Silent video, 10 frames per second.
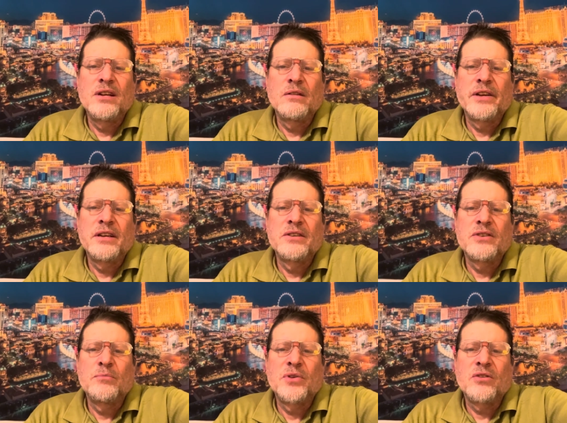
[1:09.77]
The link is
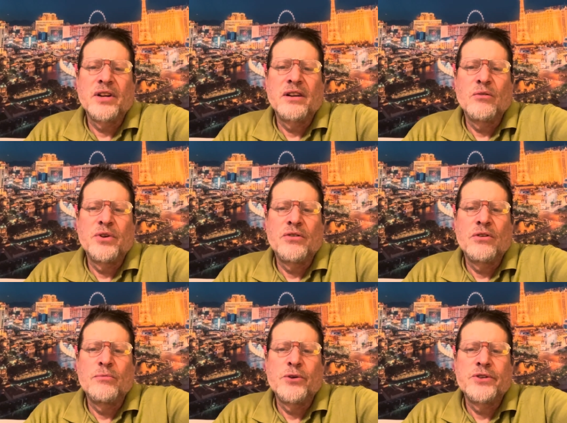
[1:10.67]
up. Click that return
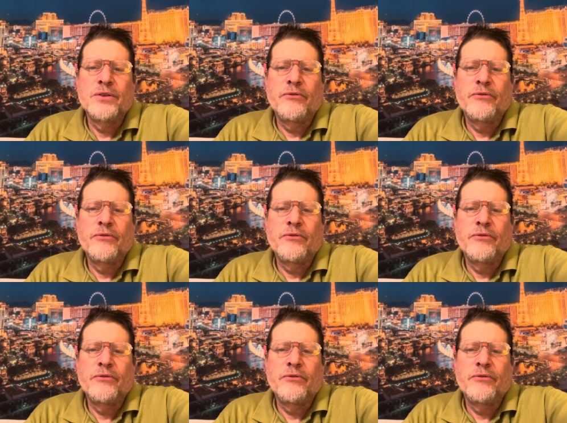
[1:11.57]
to merchant.